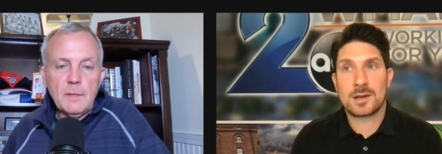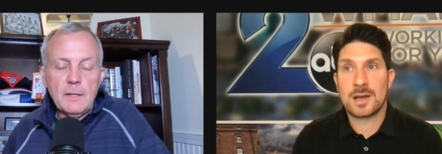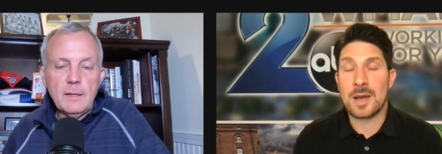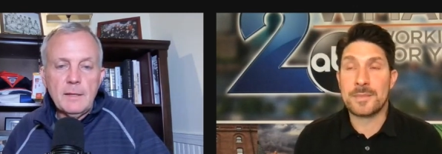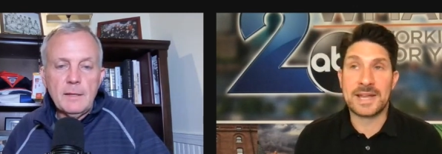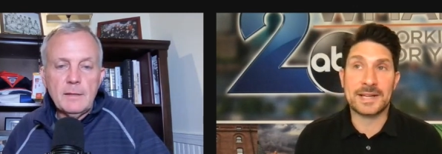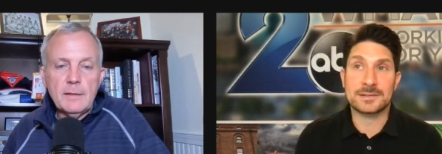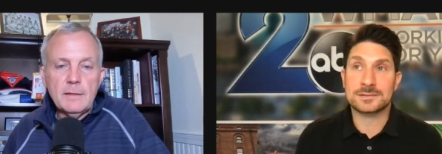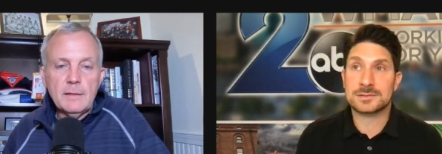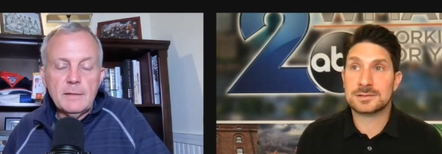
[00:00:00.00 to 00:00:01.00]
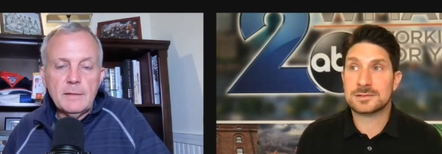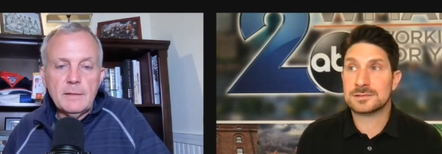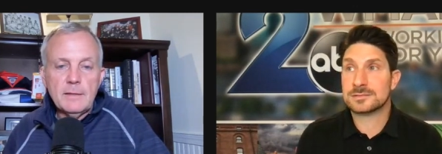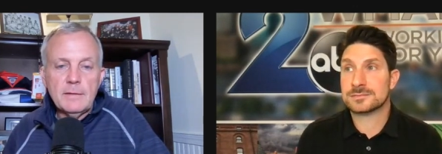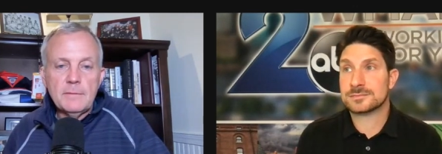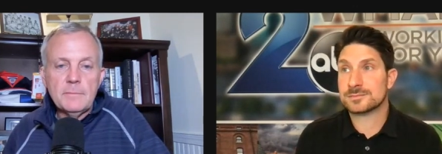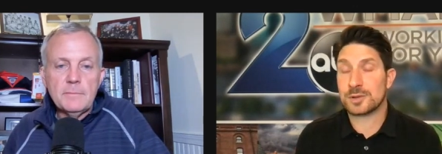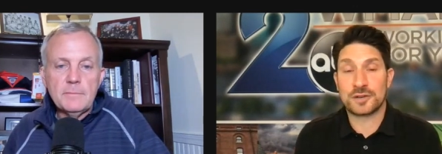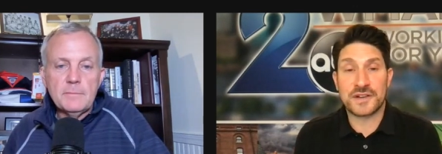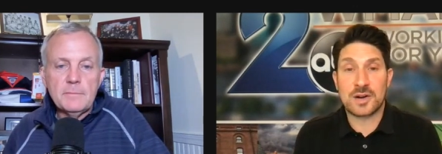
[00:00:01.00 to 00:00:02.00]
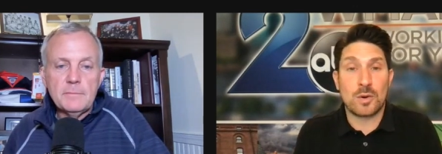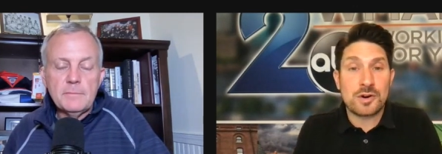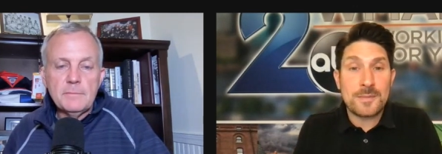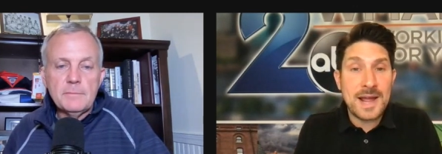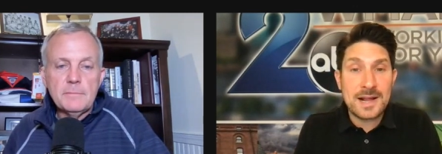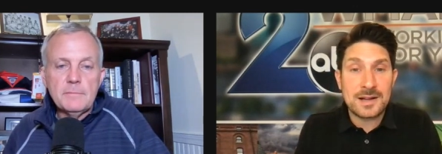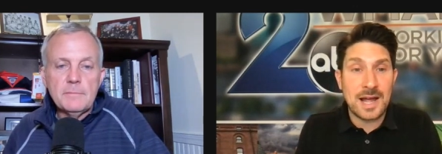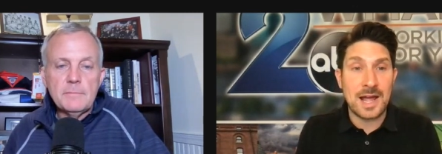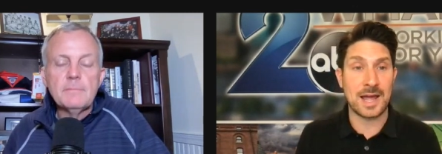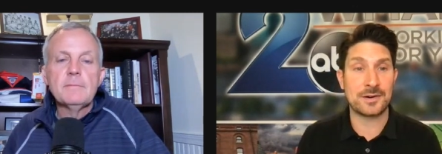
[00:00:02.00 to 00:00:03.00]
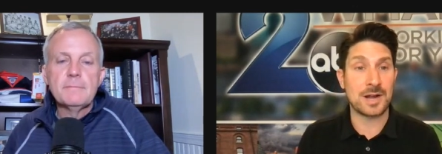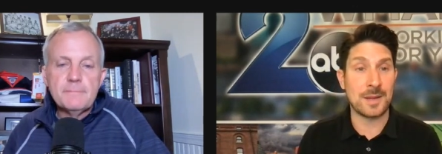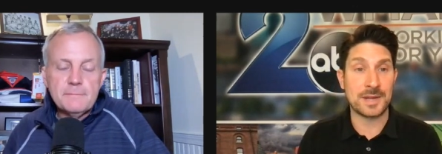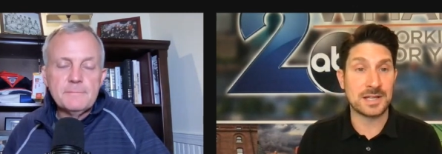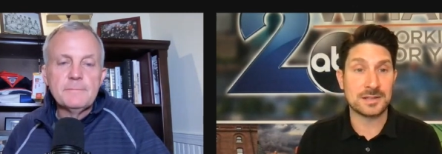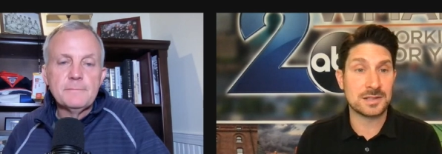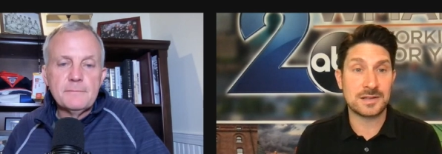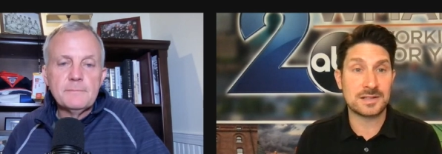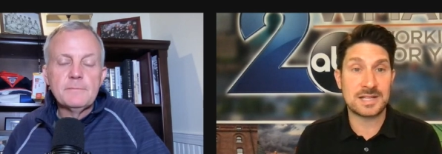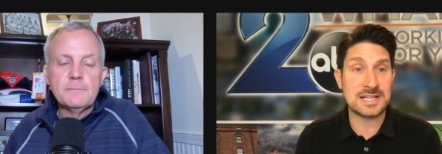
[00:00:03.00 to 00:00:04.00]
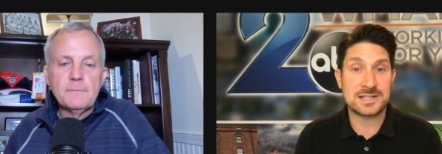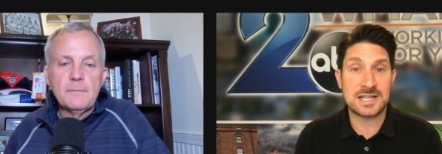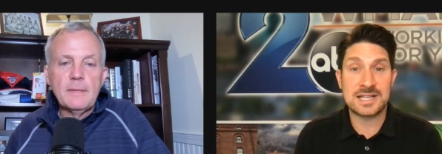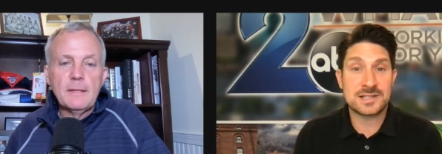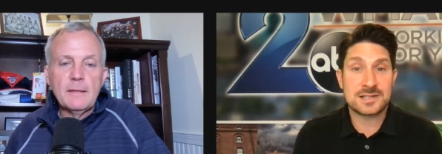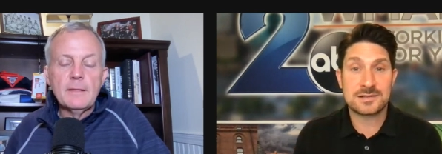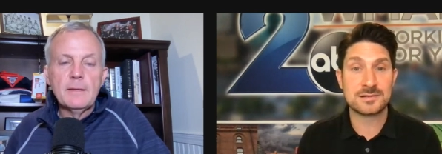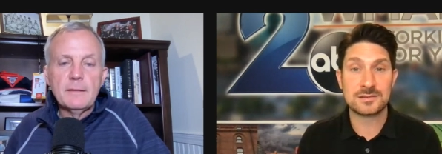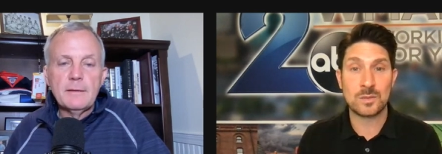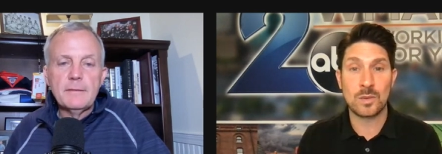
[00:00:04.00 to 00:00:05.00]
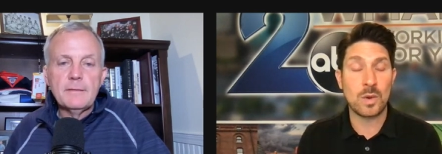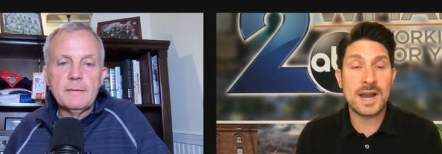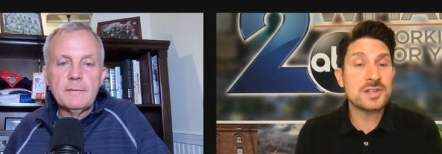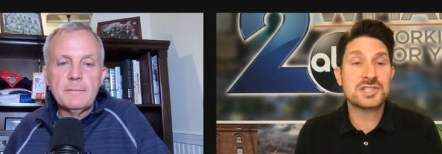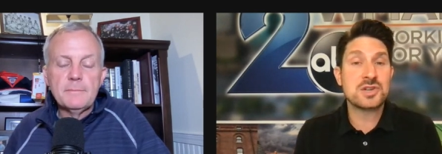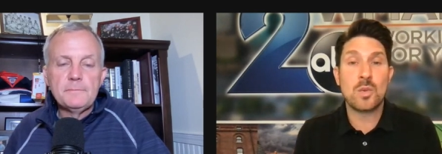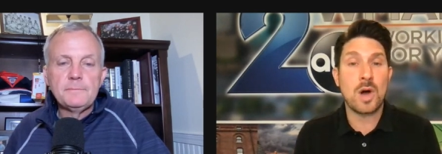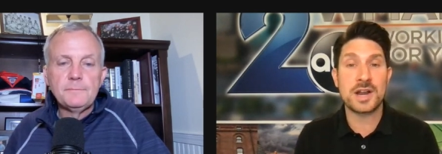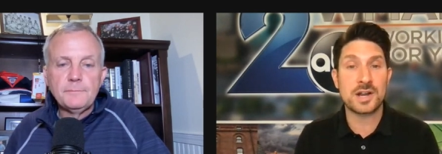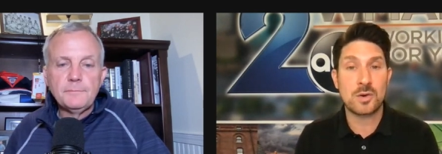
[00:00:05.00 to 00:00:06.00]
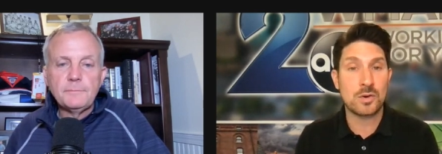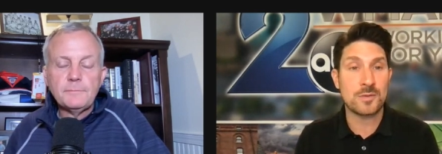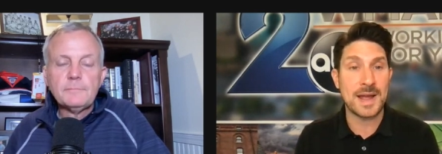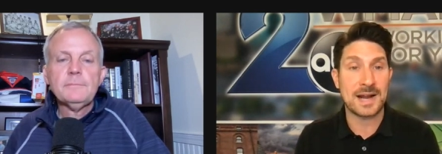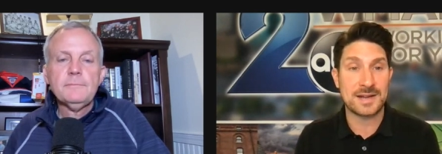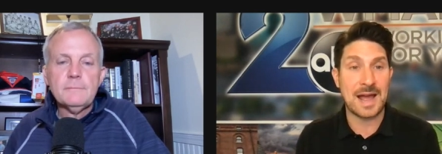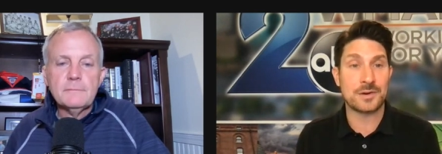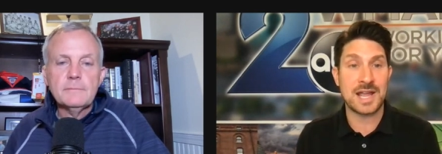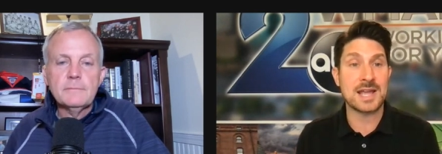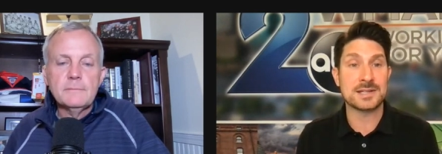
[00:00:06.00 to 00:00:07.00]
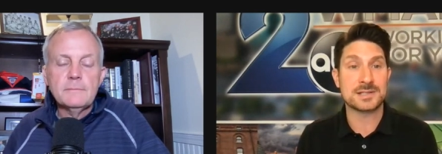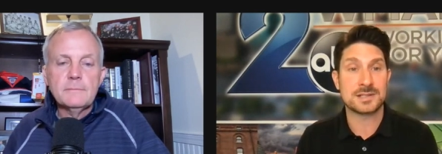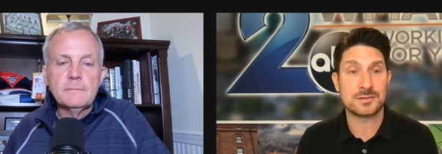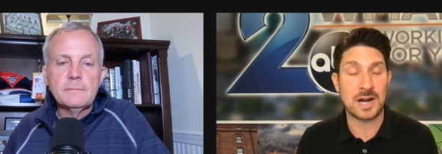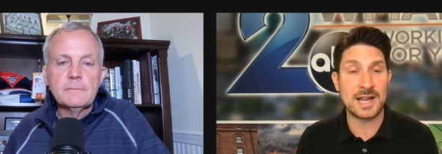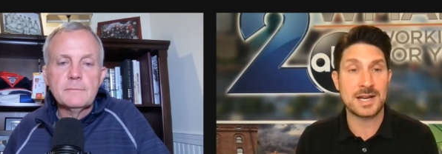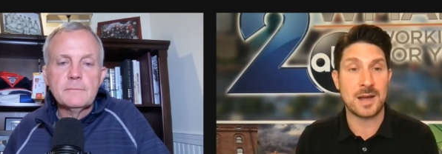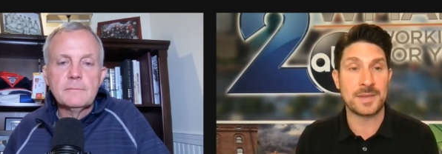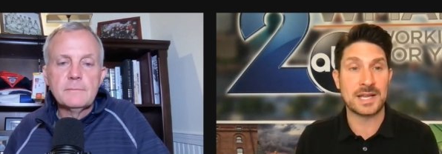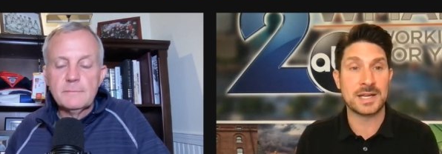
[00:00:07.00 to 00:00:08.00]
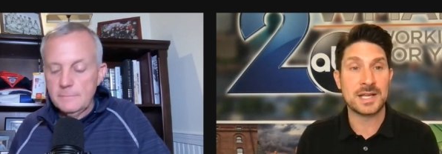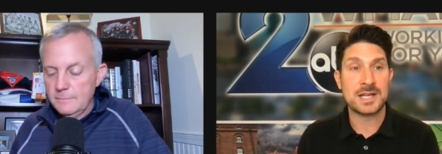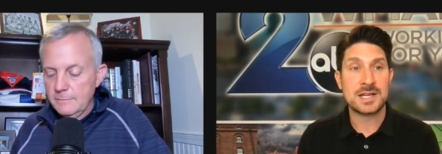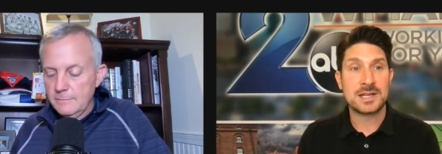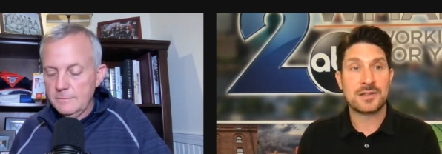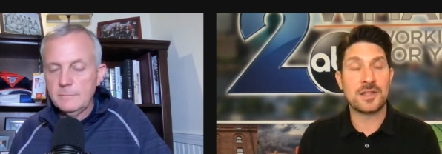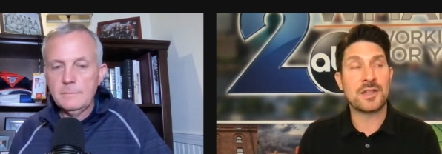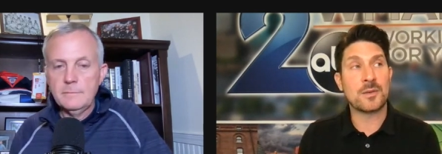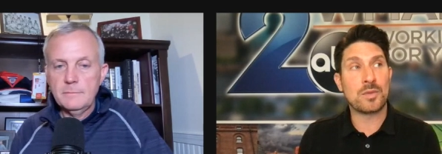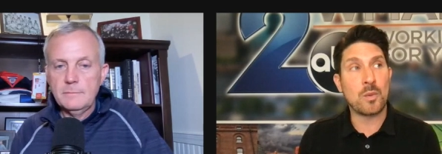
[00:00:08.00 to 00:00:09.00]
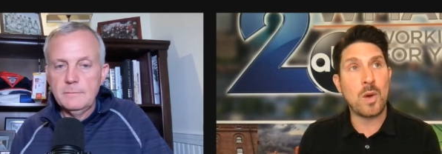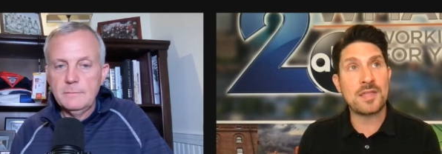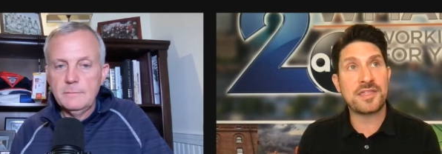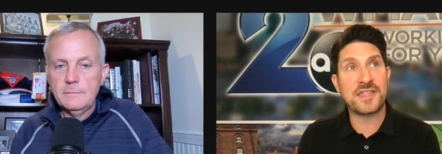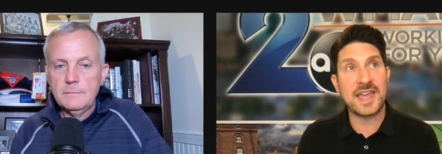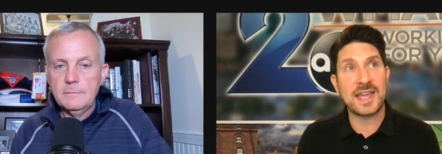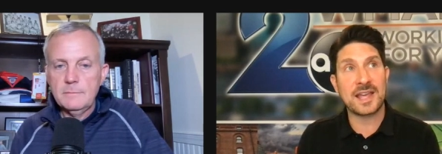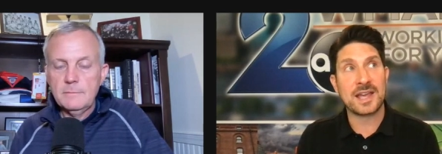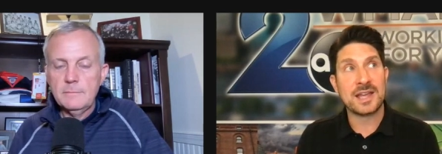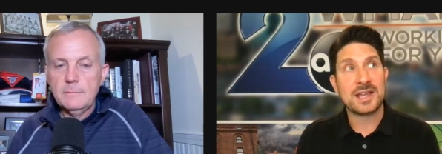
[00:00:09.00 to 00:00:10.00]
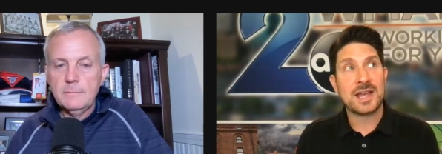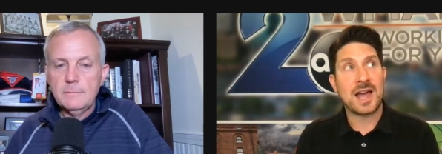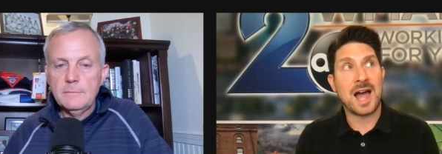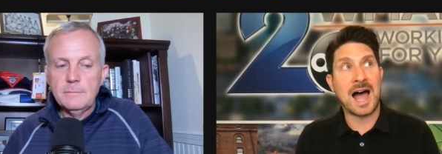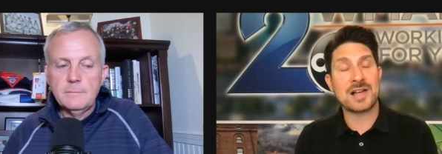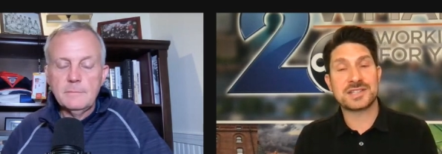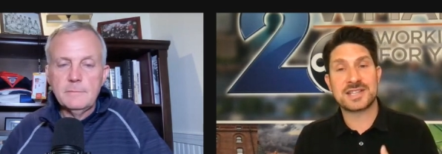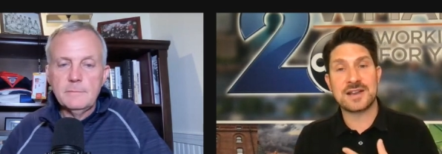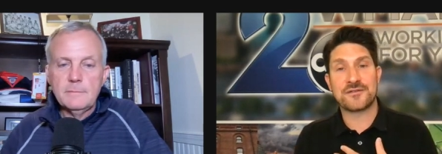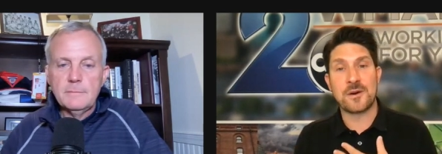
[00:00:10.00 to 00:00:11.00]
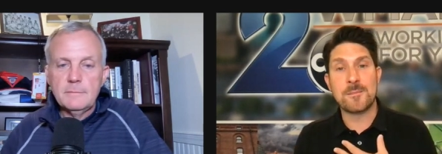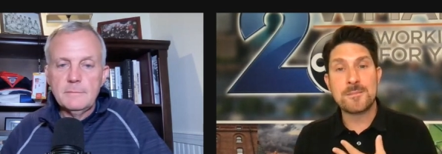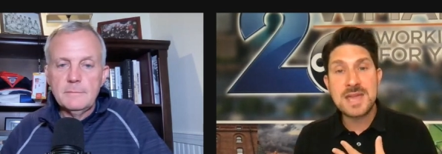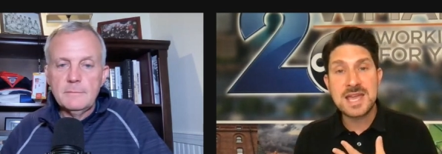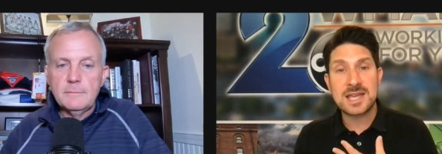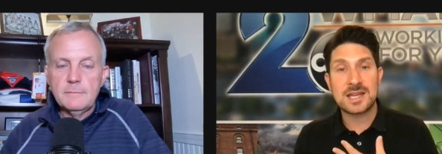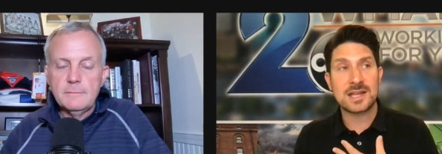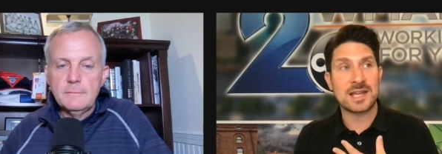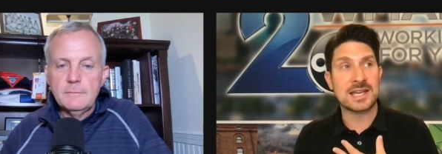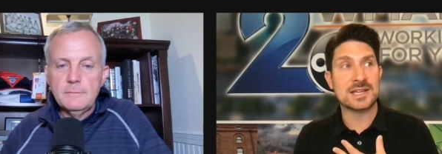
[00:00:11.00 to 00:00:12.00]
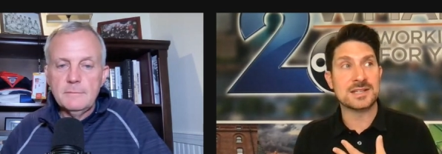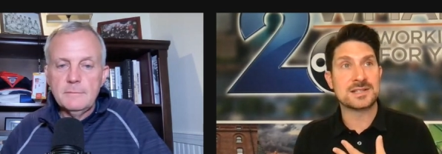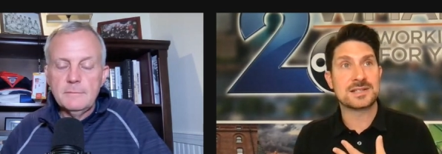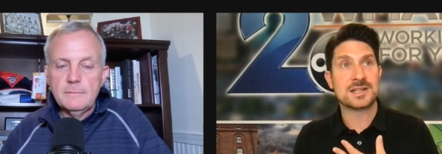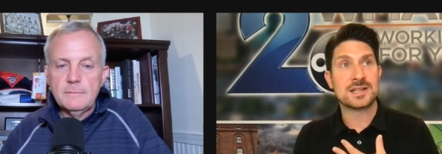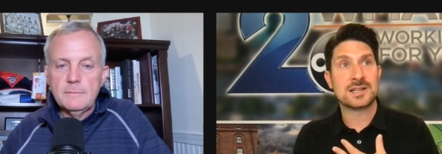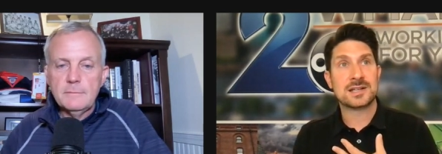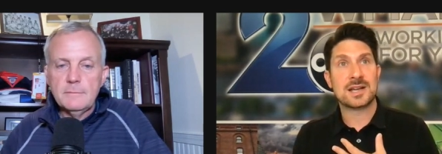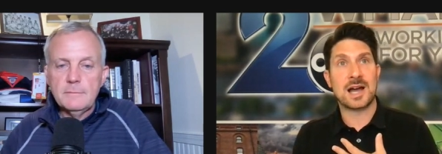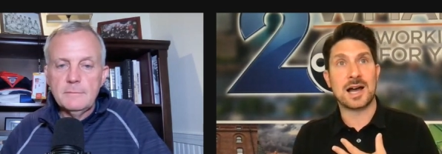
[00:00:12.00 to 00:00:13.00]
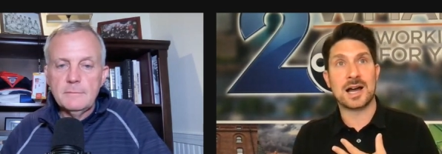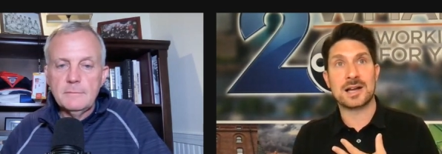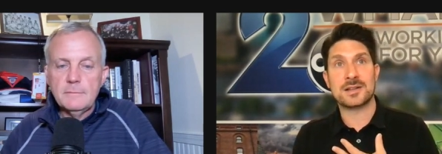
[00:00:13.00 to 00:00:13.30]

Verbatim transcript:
Speaker 1: I mean, perfect quarterback. I, I don't. I mean, he's he's. What else do you want in a quarterback nowadays, right? I mean, the the the one thing I'll say from me is uh